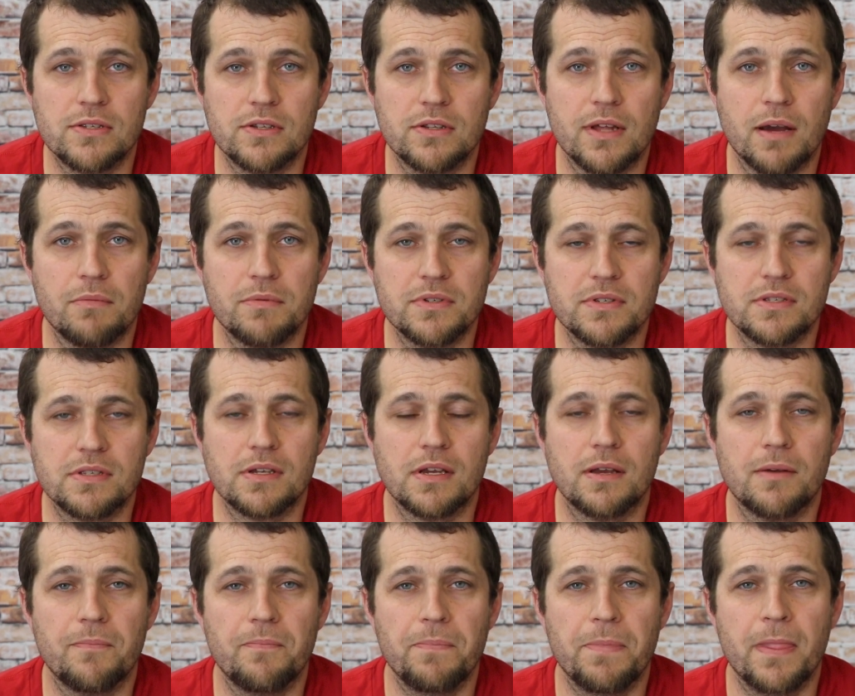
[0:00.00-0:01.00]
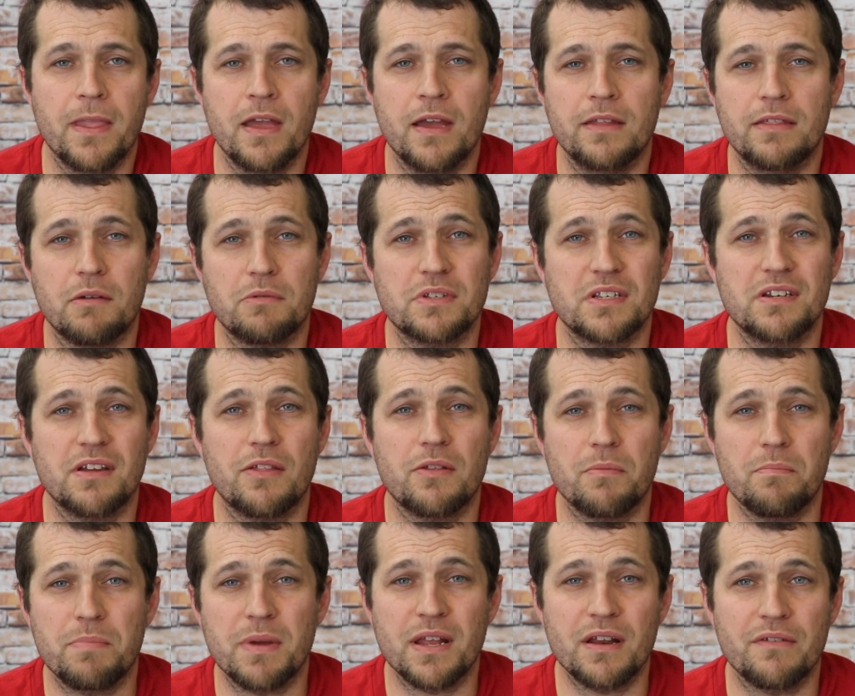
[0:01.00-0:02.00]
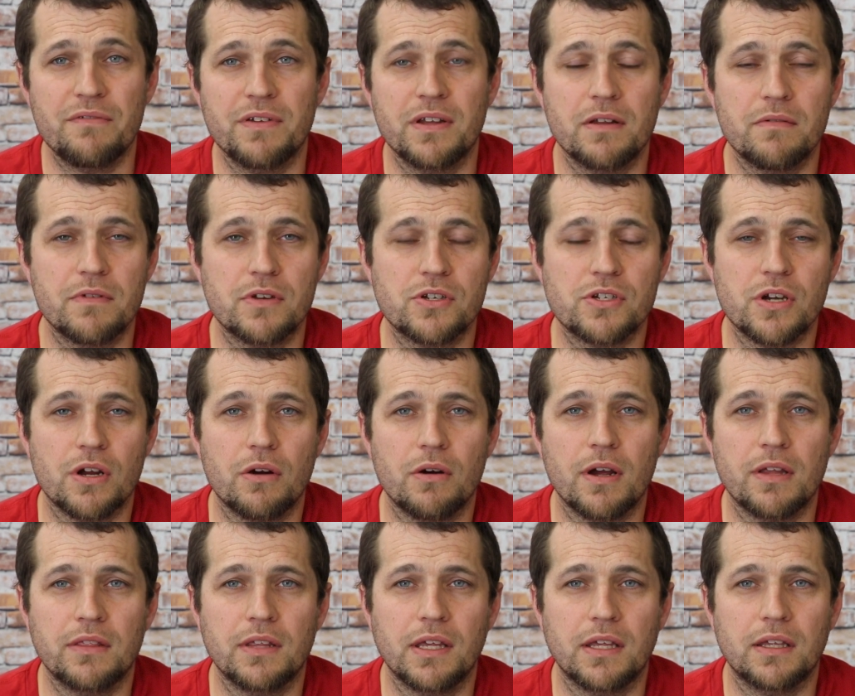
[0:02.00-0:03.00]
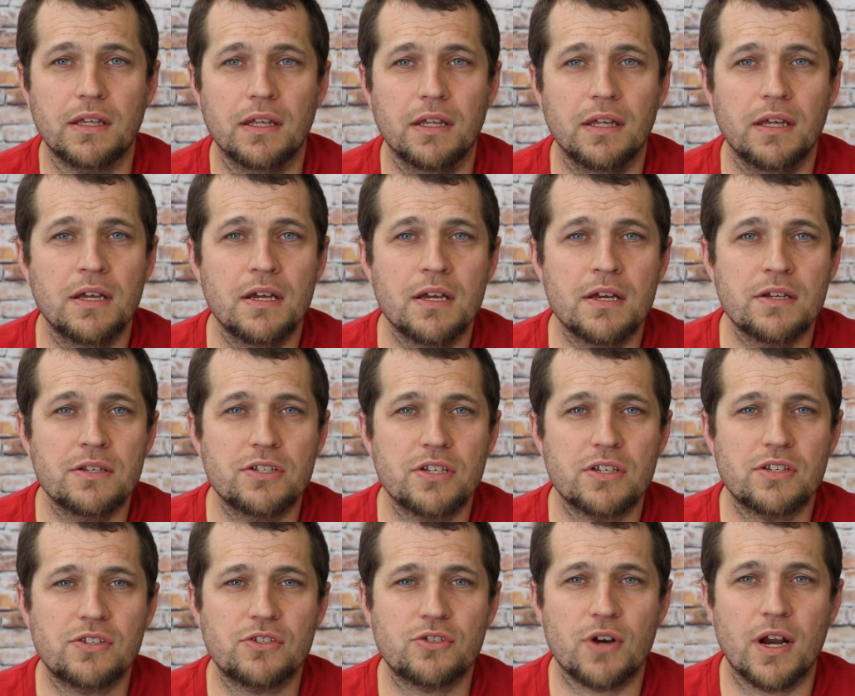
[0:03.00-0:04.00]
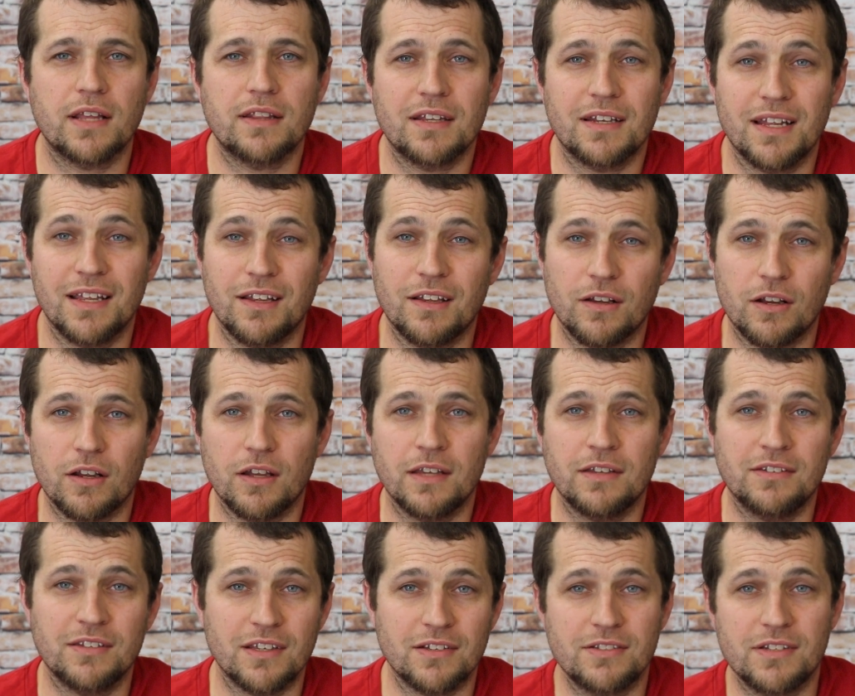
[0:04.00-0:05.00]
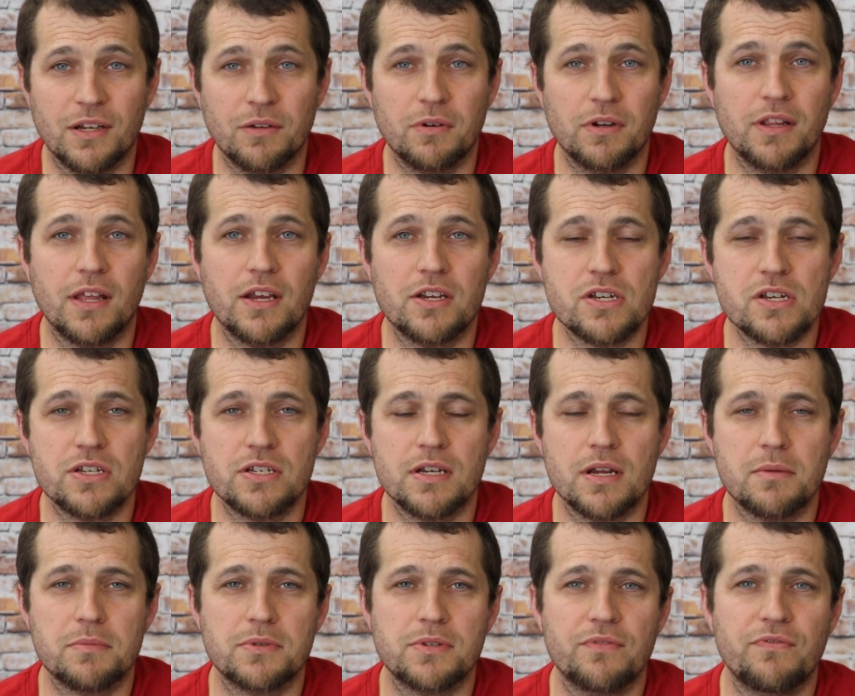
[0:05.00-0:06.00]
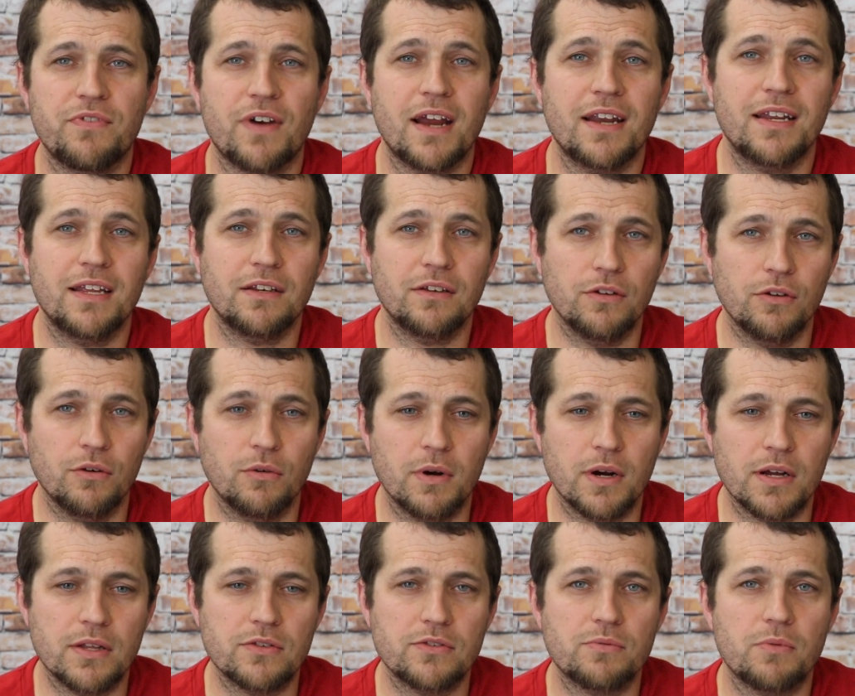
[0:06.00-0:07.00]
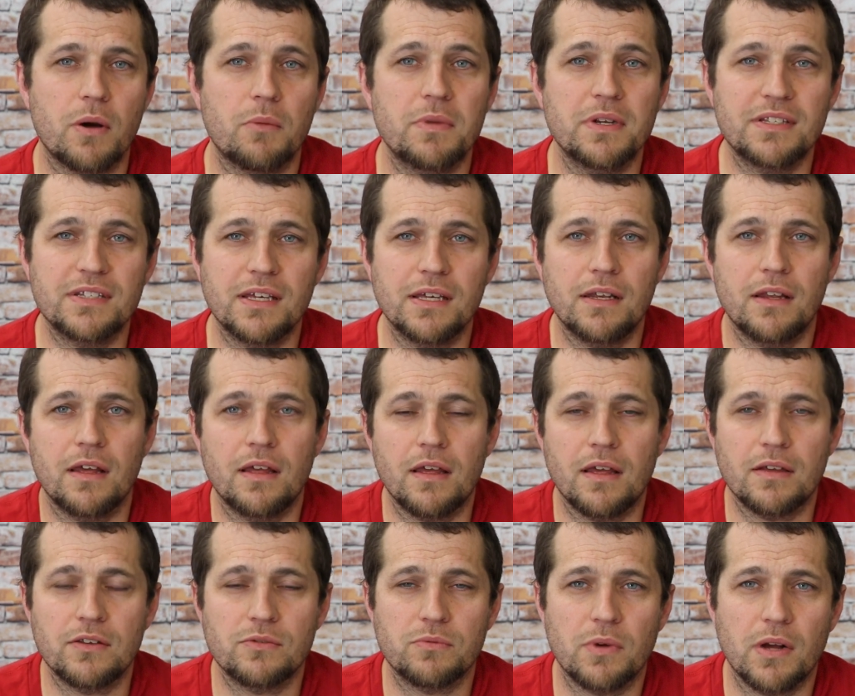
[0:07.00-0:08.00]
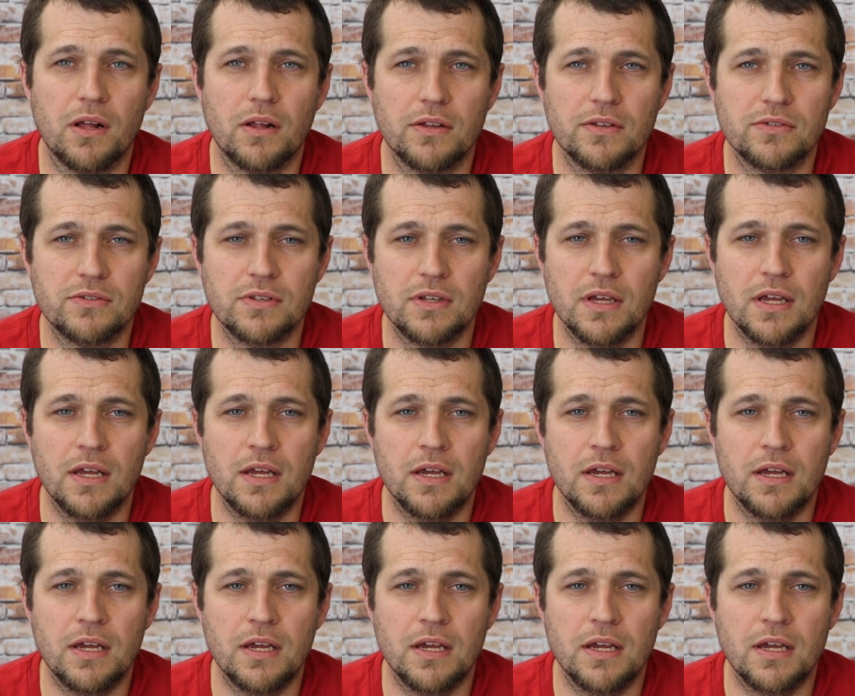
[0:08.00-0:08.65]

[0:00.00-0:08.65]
So that was uh, that was another benefit of the show. I think just strengthening existing relationships, finding new ones. What we did as well as